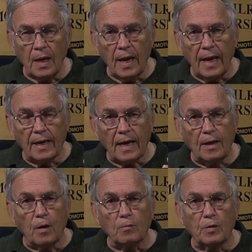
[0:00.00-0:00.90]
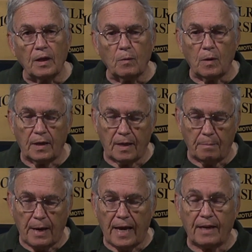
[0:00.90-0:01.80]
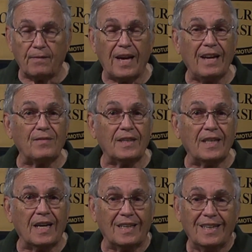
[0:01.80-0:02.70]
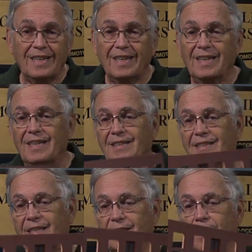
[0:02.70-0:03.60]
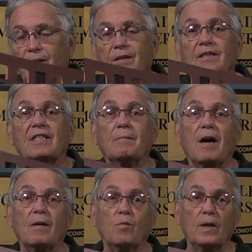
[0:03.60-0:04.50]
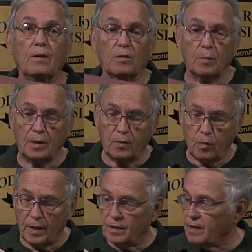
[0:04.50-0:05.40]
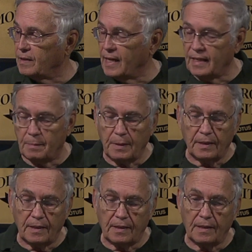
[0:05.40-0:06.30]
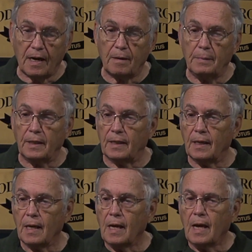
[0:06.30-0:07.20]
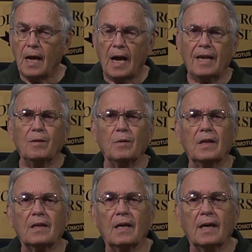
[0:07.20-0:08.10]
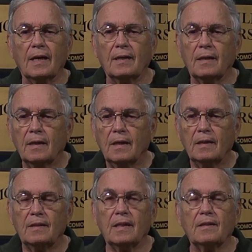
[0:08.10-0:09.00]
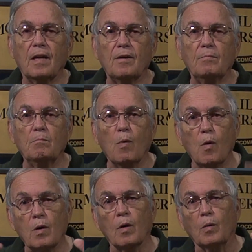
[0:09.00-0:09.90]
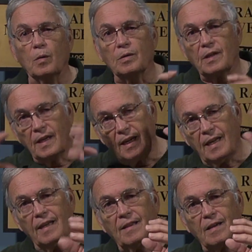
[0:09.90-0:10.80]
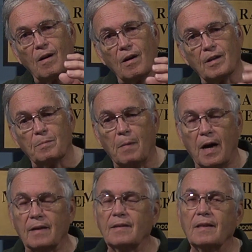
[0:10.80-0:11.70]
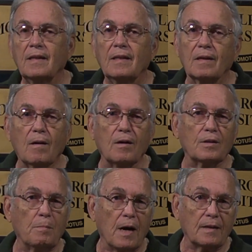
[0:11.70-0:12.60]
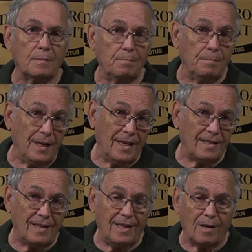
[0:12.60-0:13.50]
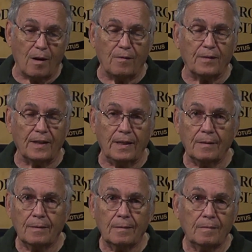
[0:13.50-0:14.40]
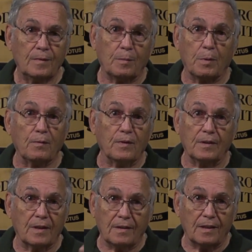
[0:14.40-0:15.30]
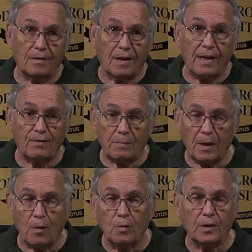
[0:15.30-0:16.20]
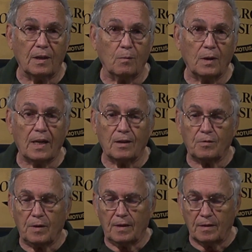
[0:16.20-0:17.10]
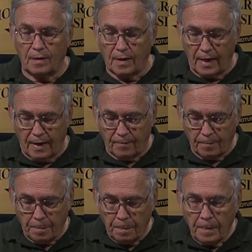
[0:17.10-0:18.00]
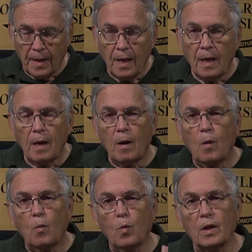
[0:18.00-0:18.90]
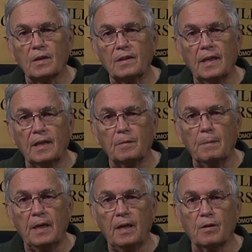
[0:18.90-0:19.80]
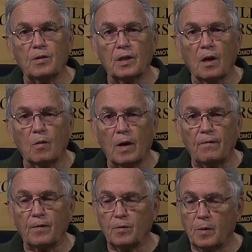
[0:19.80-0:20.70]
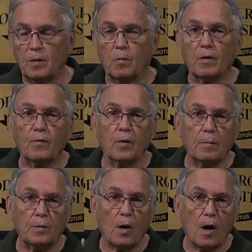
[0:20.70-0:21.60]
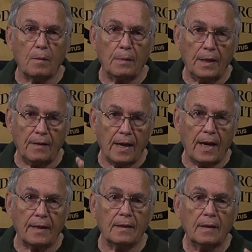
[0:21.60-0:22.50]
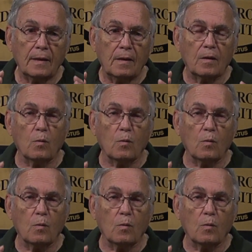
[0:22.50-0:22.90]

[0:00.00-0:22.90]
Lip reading: and I don't really want to come back. If I have to cut 600 and some odd windows, which is what it's going to take to build this entire building, I don't want to cut 600 more holes in the carcass box. The carcass box begins to get awfully superfluous because it's going to have so many holes in it. What kind of strength is it going to have? Woodland Scenics many years ago, when I first went to work for them, taught me that the